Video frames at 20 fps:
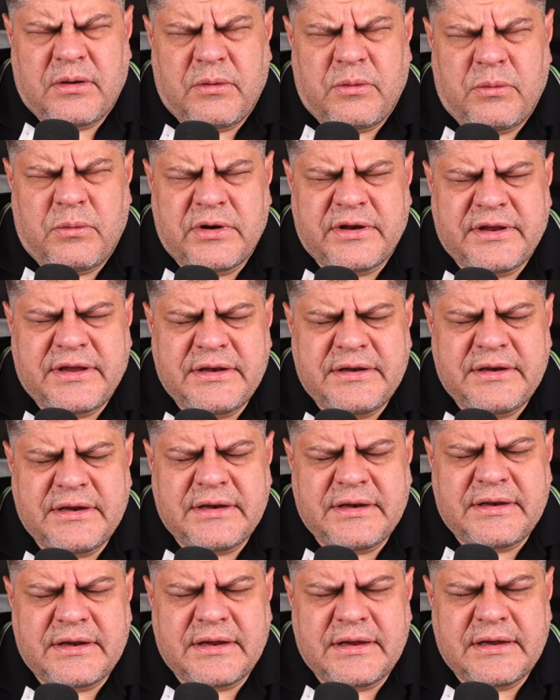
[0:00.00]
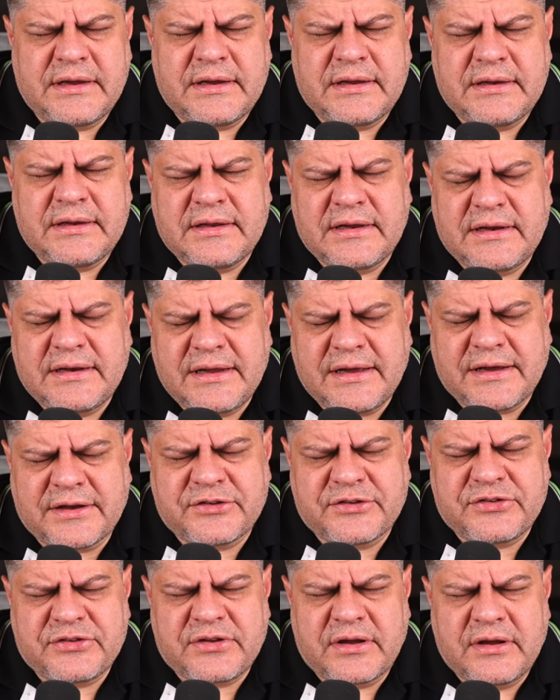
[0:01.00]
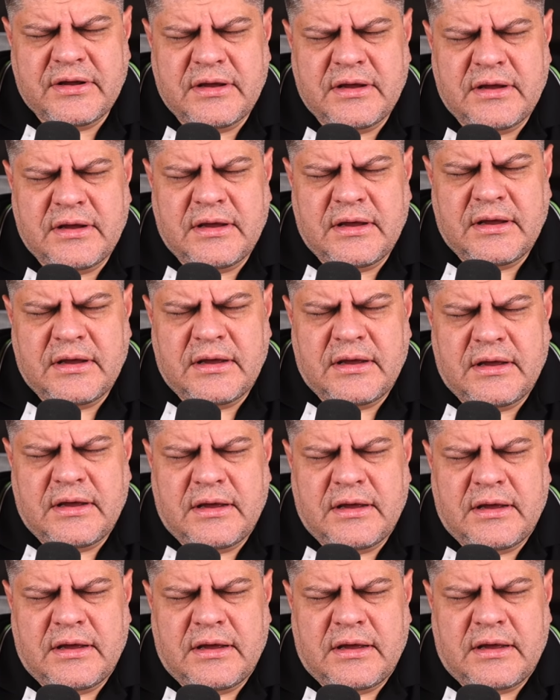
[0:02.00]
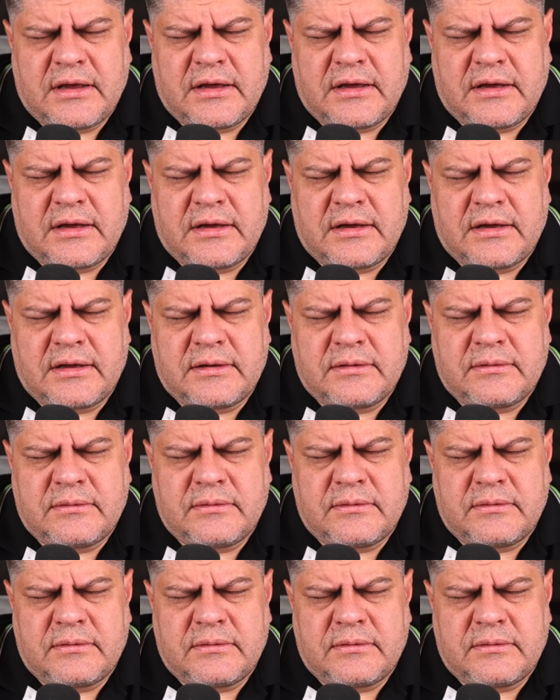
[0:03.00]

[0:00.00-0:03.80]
what he did the next, uh,